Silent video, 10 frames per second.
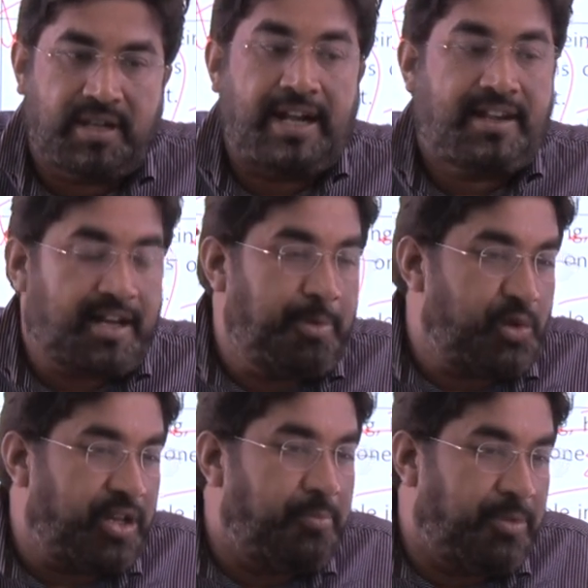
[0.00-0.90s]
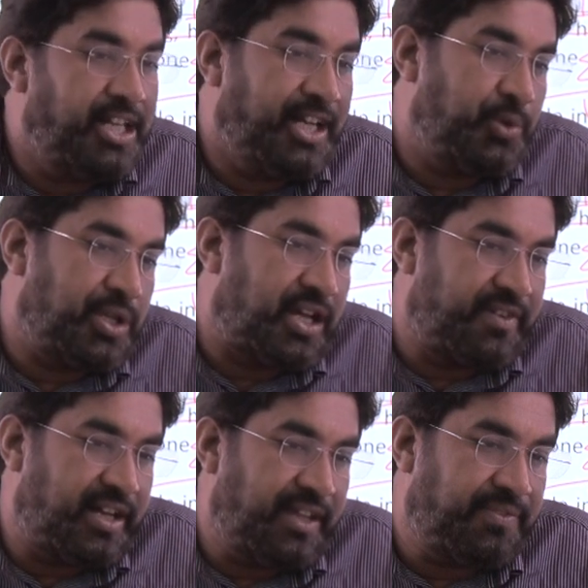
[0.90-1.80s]
attributing meaning to
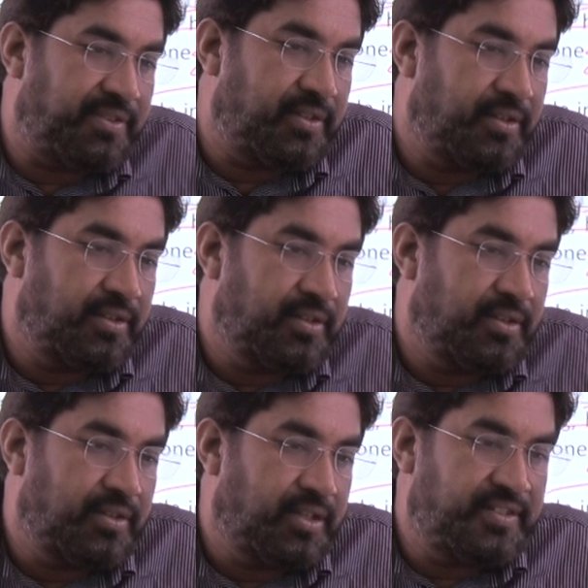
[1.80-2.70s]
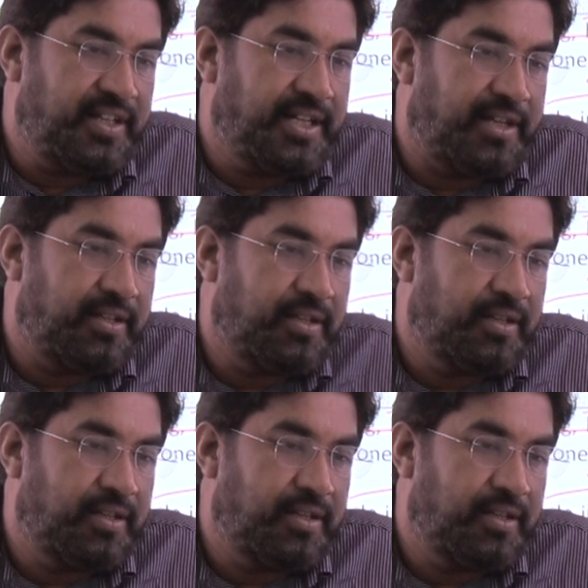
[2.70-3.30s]
our lives, isn't it?